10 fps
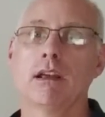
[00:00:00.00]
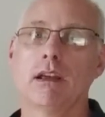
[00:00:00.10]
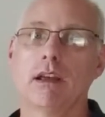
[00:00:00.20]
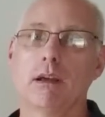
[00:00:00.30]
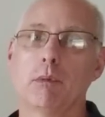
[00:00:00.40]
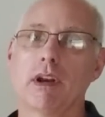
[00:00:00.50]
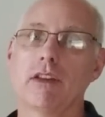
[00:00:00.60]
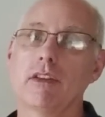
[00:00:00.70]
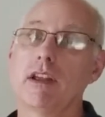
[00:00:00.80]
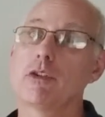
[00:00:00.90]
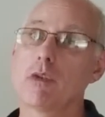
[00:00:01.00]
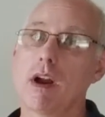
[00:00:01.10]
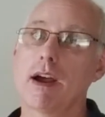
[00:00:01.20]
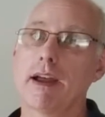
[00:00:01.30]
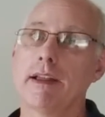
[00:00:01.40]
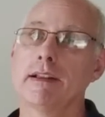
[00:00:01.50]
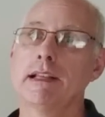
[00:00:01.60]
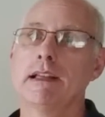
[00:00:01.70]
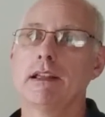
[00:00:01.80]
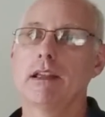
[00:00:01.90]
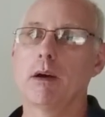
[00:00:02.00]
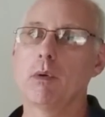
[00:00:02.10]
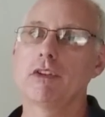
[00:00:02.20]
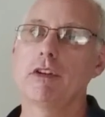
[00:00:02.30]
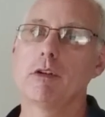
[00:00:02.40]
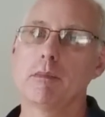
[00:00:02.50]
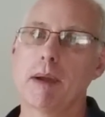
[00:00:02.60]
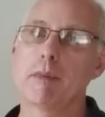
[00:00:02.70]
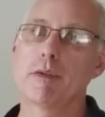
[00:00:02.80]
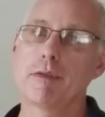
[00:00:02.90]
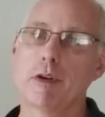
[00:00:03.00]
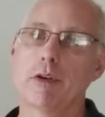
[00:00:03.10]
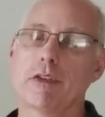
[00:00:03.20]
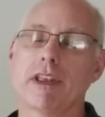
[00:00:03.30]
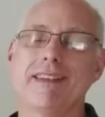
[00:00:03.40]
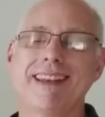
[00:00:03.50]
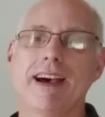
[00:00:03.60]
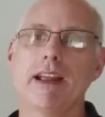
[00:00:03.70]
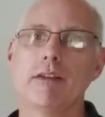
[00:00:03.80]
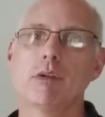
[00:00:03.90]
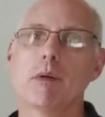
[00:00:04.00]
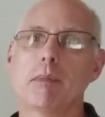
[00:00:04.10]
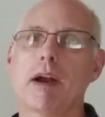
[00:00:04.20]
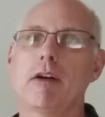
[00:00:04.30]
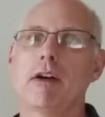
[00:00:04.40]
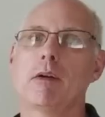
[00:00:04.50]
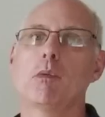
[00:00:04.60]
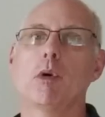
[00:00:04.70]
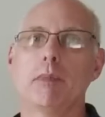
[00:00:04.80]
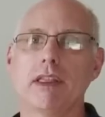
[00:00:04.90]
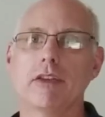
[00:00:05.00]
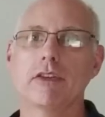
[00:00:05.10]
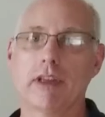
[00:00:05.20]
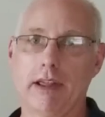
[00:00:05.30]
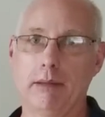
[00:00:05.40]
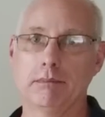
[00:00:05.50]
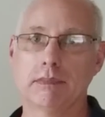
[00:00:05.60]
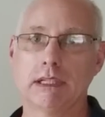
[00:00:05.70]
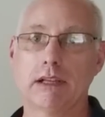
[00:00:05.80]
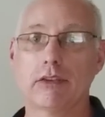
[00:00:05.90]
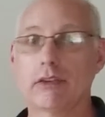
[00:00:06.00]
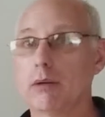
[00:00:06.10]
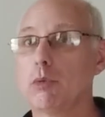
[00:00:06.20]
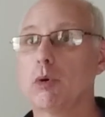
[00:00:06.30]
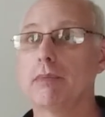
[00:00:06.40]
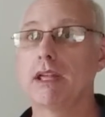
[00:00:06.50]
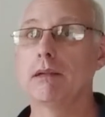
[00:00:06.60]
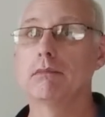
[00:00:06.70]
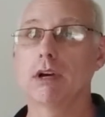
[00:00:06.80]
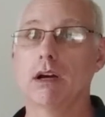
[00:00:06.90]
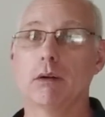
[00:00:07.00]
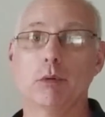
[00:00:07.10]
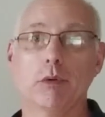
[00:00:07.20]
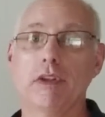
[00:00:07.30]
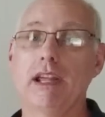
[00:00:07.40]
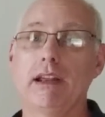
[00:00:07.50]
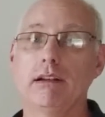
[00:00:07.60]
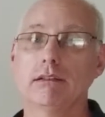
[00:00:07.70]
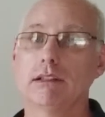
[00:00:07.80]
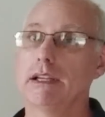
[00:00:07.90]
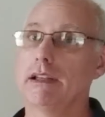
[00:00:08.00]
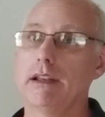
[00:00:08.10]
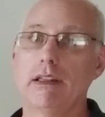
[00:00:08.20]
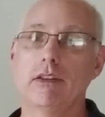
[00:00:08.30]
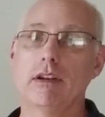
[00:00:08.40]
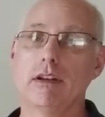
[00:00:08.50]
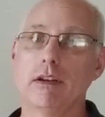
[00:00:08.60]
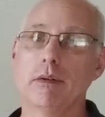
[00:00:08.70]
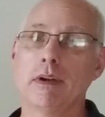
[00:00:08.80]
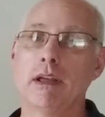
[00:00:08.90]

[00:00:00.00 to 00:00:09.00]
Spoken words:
And when I say try, I want you to remember first that not every repair will be the same. Some will be routine and easy to do.